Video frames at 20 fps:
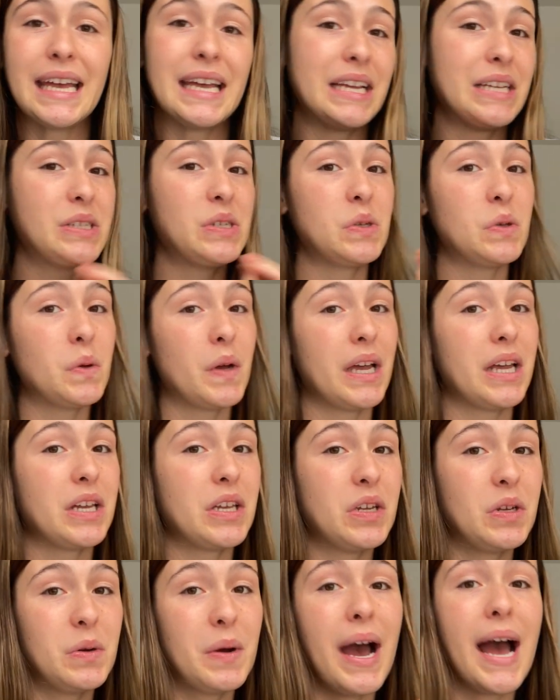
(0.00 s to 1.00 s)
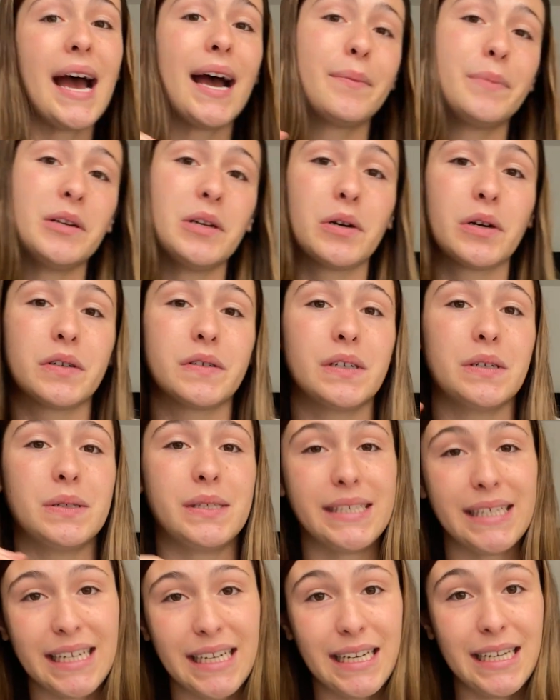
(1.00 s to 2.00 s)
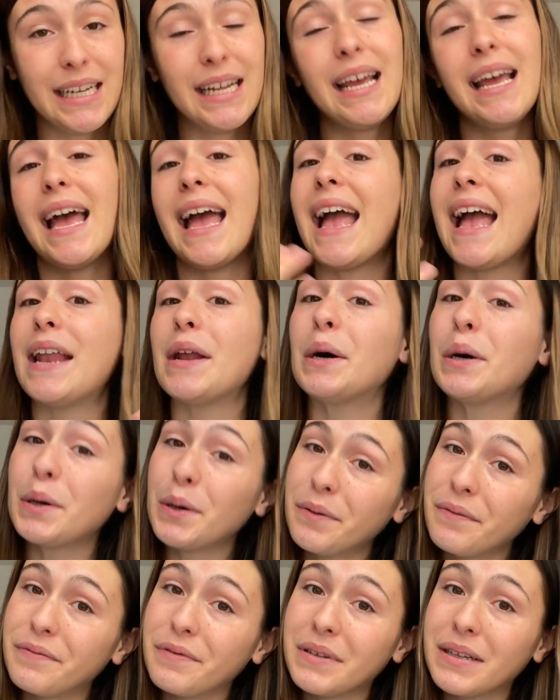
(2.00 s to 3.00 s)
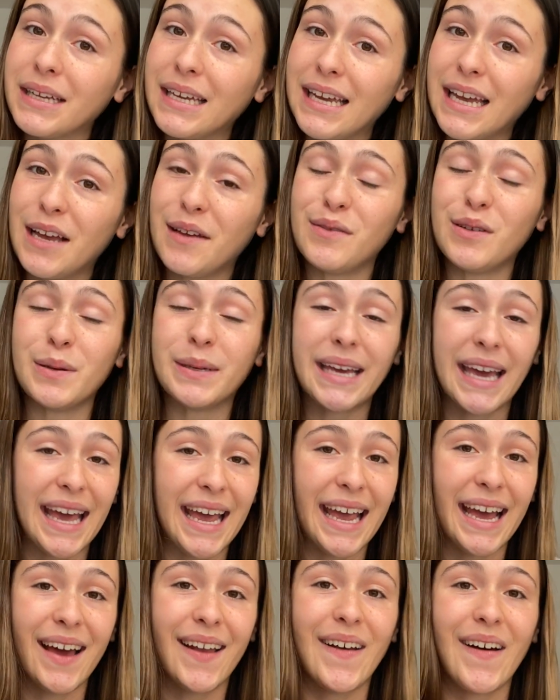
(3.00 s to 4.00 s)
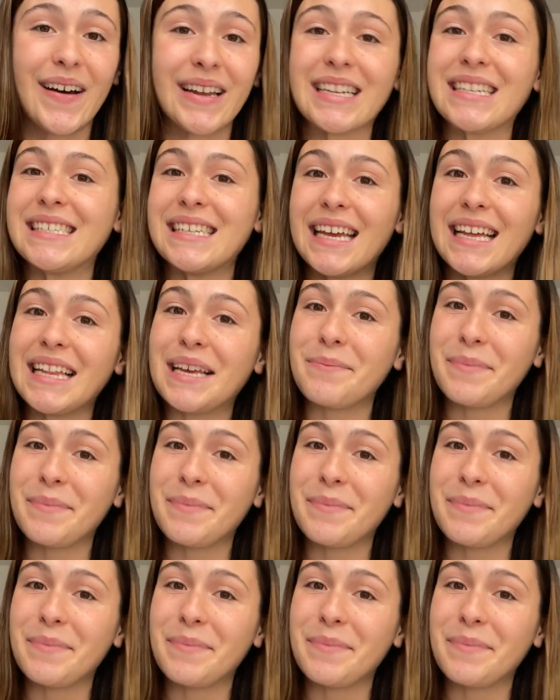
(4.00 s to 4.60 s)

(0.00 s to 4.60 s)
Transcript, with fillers: into a new habit or routine and hopefully if you can on a daily